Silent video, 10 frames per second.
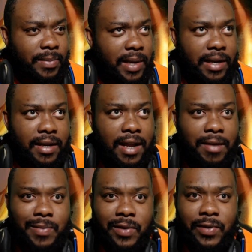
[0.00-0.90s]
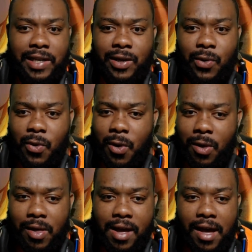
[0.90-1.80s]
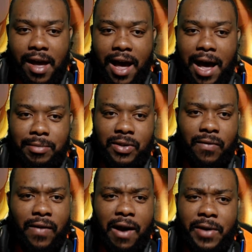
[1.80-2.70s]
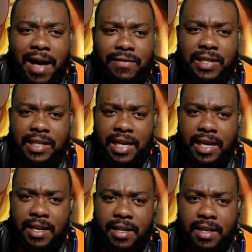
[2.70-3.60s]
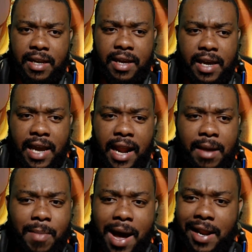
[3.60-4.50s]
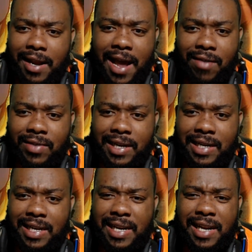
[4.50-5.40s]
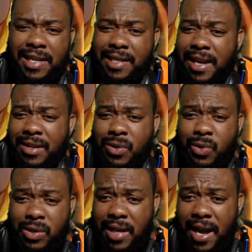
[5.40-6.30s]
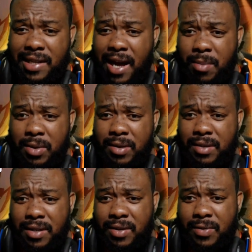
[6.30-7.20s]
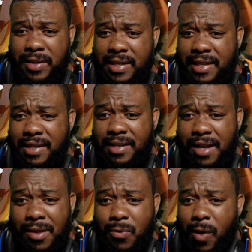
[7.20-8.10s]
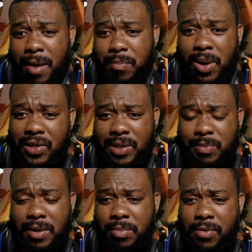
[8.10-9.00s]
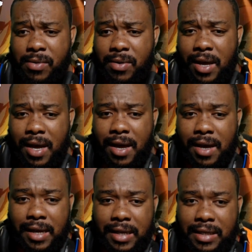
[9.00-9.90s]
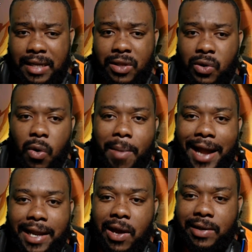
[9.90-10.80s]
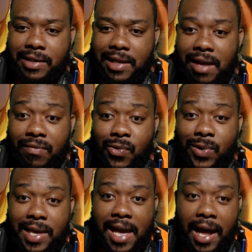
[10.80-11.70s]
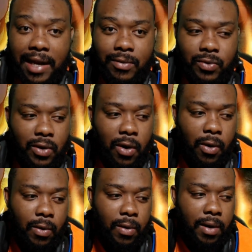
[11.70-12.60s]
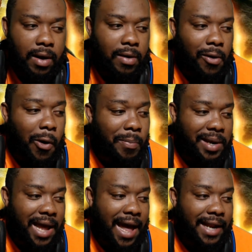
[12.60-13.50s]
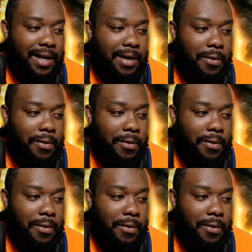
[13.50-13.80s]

been really cool. So far we haven't seen anybody that really did anything to Saitama. You know, he's still one punching people. There's still nobody on his level yet. So hoping that